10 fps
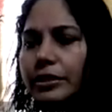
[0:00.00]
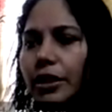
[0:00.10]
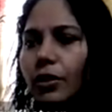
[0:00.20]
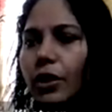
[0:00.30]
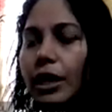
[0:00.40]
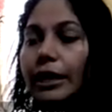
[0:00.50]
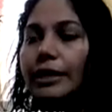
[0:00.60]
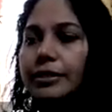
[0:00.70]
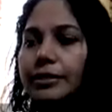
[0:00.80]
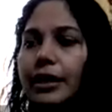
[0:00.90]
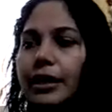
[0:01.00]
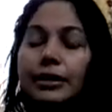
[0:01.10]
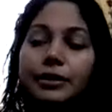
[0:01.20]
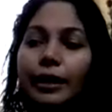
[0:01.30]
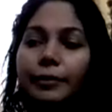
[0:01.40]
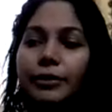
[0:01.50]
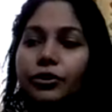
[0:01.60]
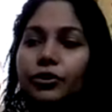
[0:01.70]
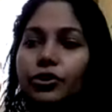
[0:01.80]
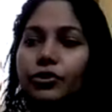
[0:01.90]
Now, it starts cabin
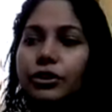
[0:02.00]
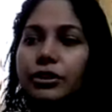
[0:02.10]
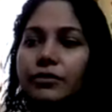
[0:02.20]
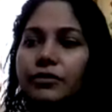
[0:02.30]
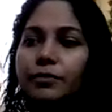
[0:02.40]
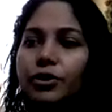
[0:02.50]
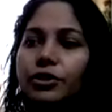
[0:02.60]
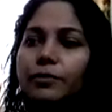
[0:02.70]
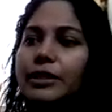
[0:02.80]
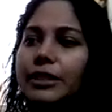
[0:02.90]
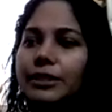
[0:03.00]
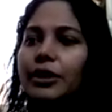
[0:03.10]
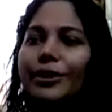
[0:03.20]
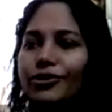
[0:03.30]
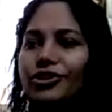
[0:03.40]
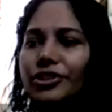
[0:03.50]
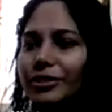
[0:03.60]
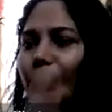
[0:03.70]
crew duties and responsibilities are not just